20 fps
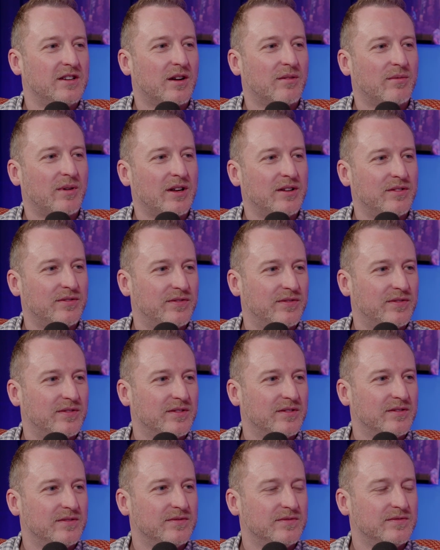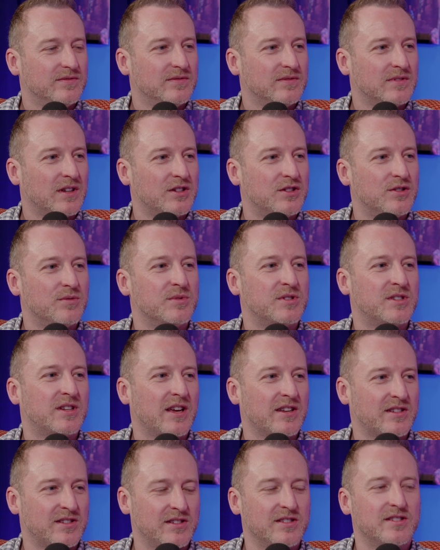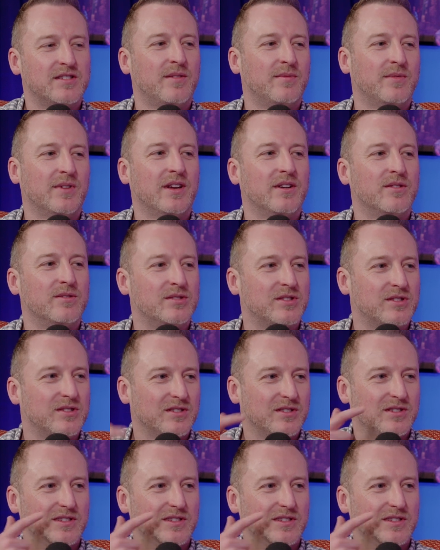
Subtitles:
your wife and she was kissing somebody else,